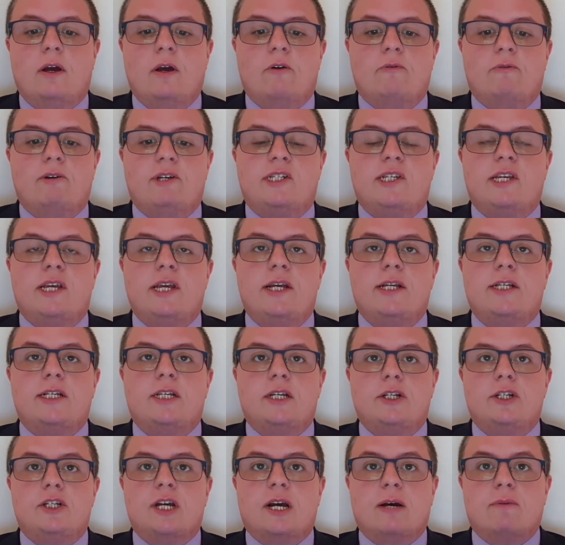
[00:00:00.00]
We see it
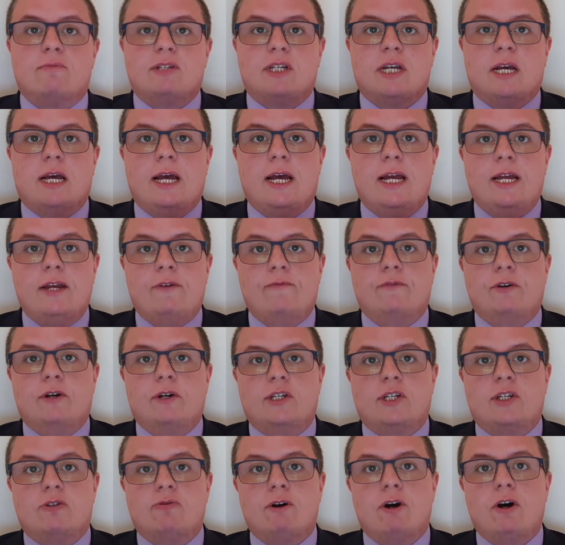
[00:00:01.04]
in chapter eight,
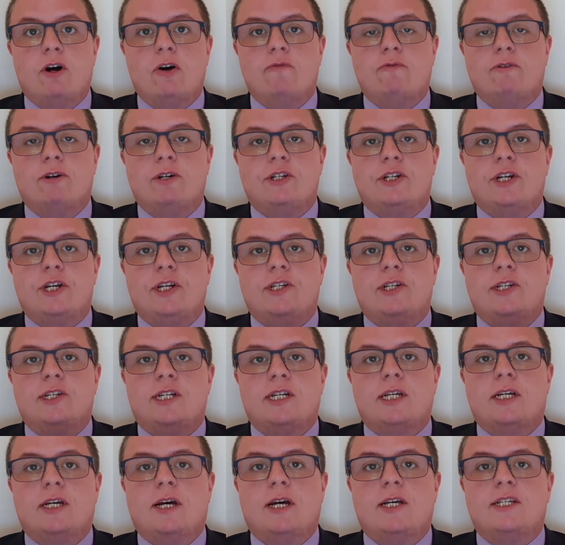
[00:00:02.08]
verse twelve, when Jesus
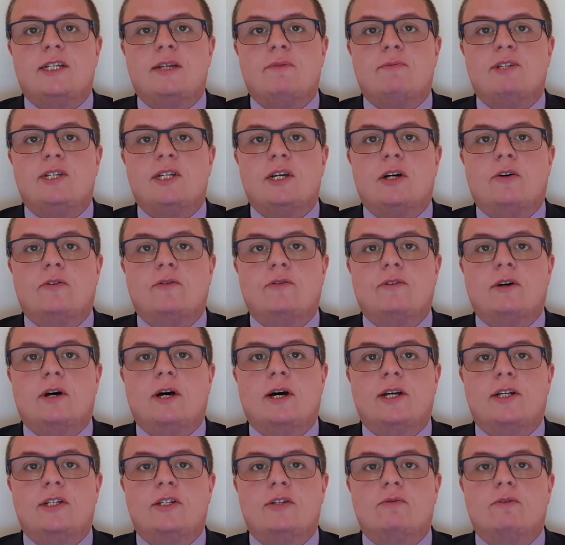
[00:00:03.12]
declares himself the
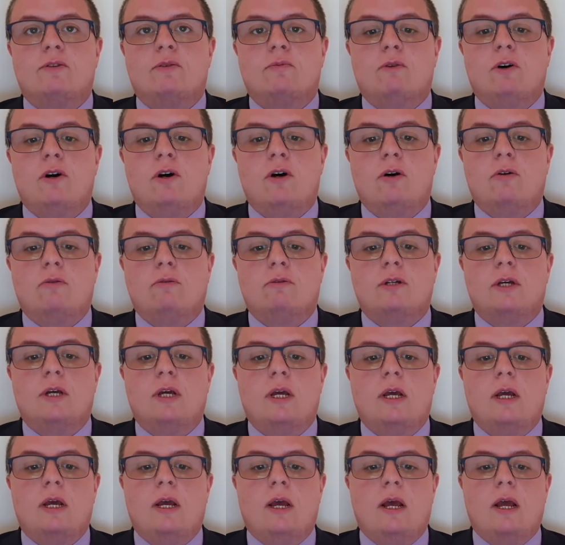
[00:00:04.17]
light of the world.
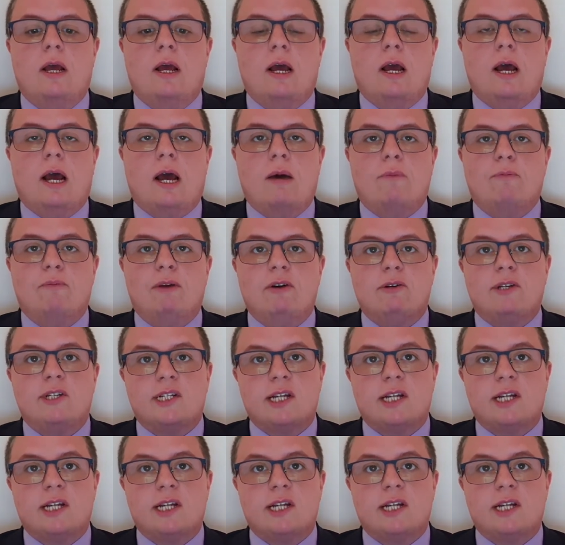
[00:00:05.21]
And most